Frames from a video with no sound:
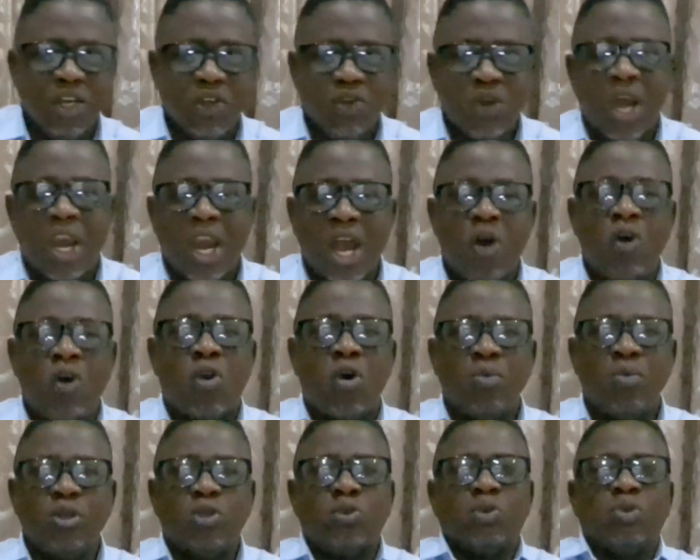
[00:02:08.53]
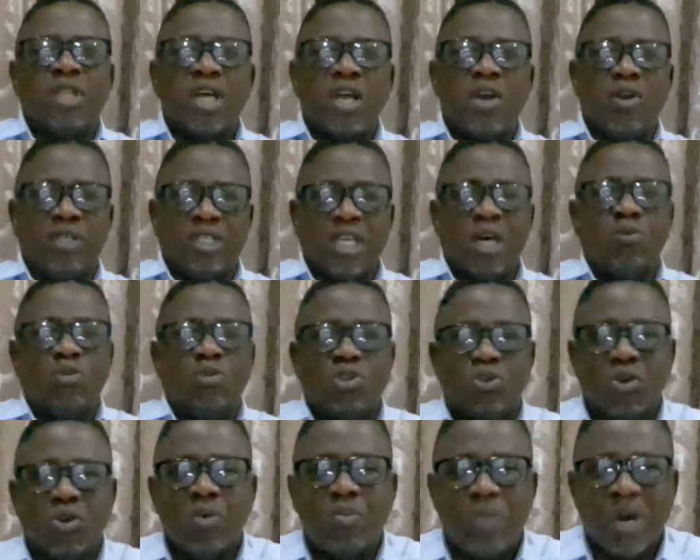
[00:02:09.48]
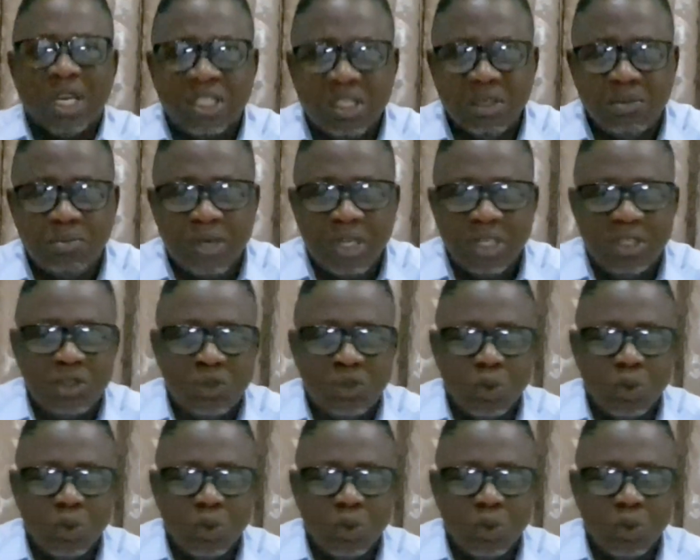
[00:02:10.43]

You are now coming to tell us that we should not participate.